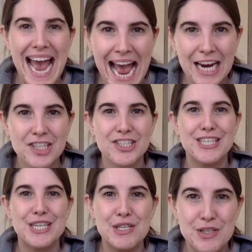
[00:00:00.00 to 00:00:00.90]

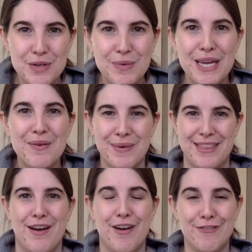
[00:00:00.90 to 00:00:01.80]
actually doing with
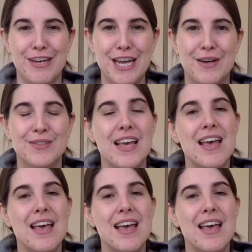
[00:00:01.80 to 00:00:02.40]
our videos